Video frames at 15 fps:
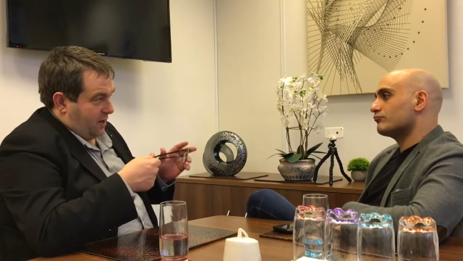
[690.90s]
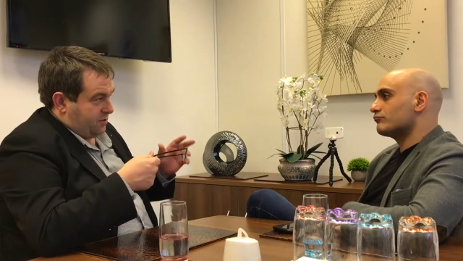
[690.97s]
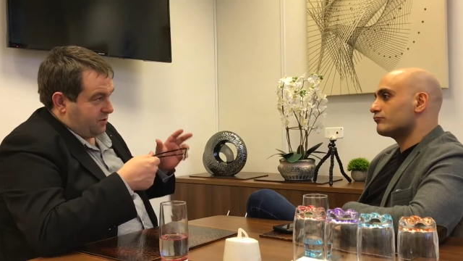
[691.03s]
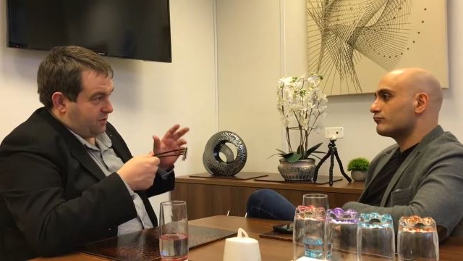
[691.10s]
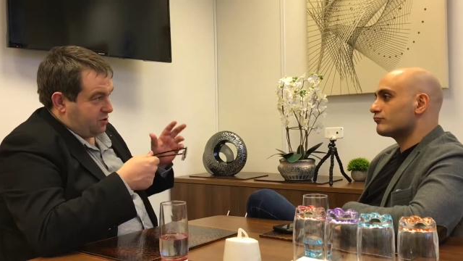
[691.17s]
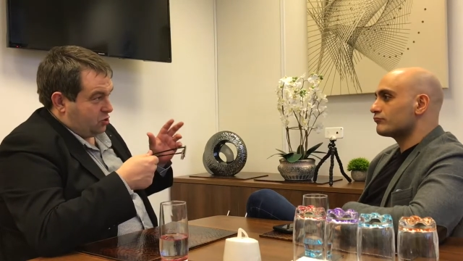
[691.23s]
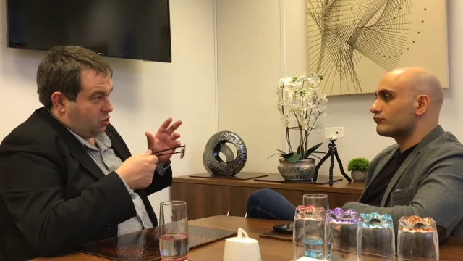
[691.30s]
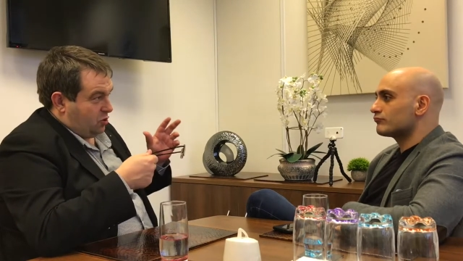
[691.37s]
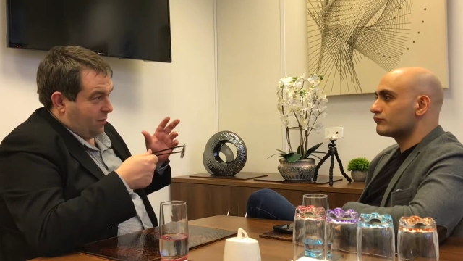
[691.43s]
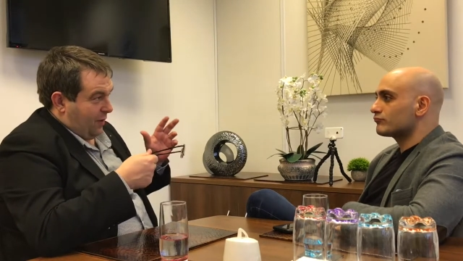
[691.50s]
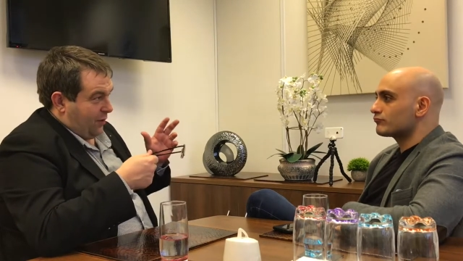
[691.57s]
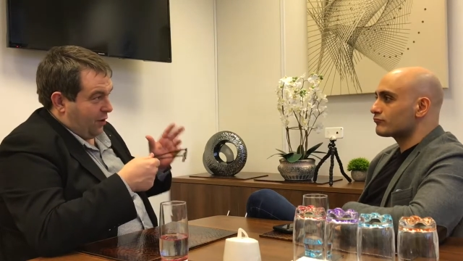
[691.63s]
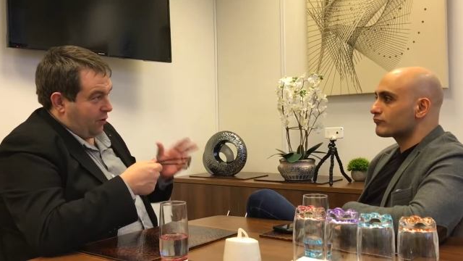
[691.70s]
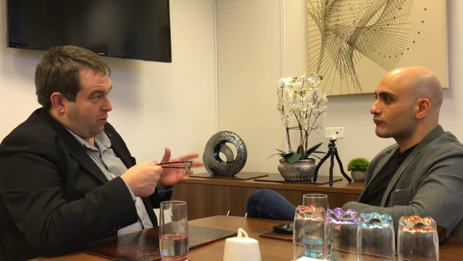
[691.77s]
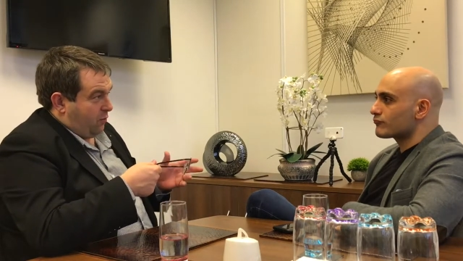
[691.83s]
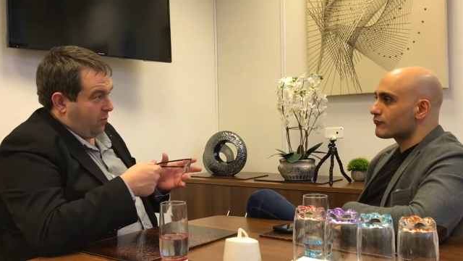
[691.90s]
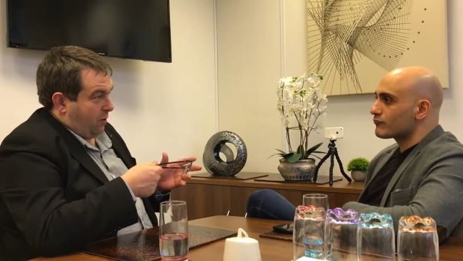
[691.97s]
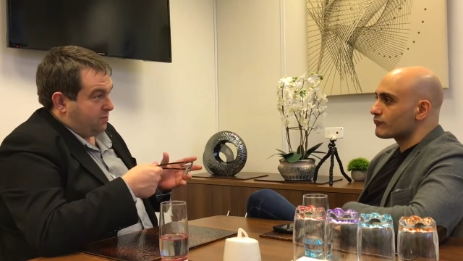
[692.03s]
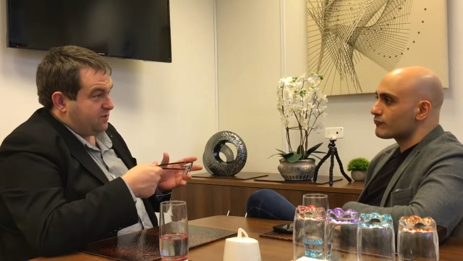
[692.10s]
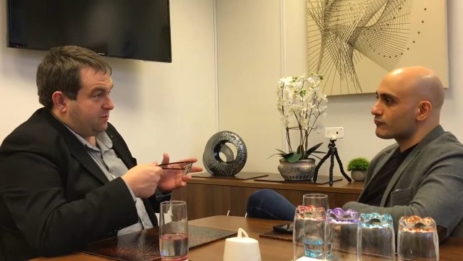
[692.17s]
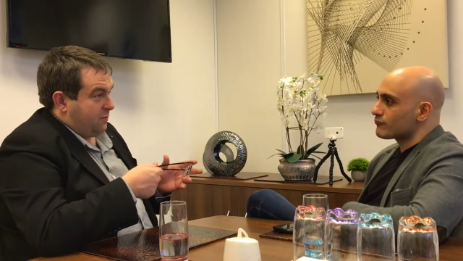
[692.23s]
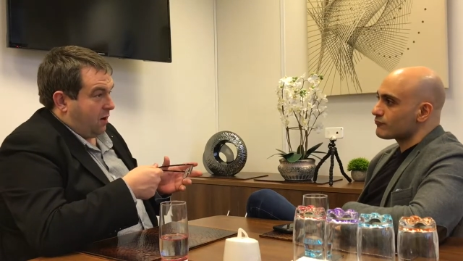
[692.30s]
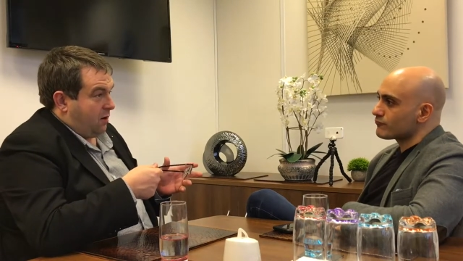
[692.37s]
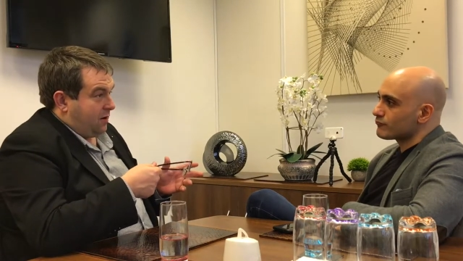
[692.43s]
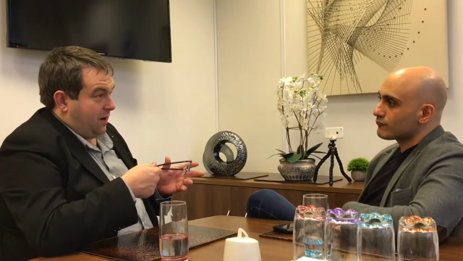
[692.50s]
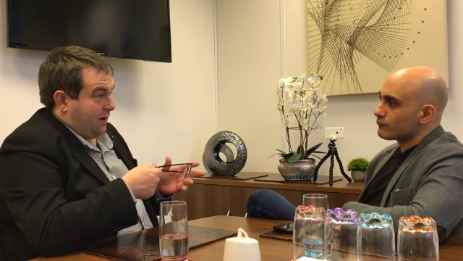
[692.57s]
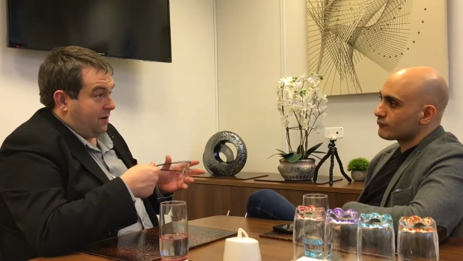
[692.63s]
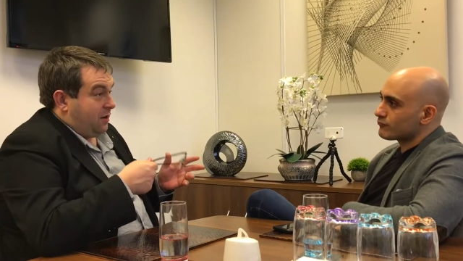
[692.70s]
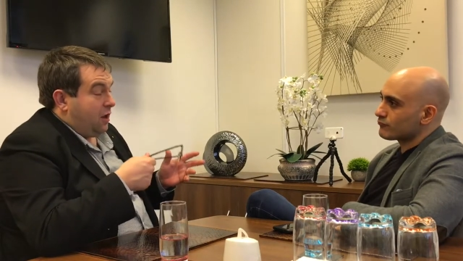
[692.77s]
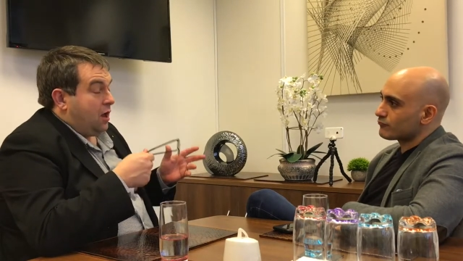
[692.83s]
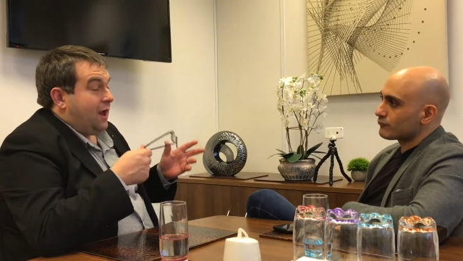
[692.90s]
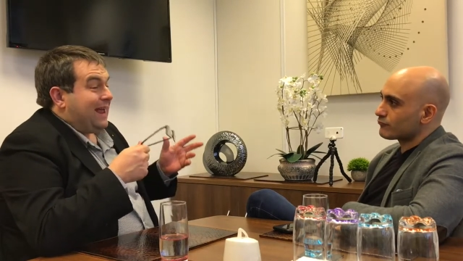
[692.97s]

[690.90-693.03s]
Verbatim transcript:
Speaker 1: agents talk about the local property market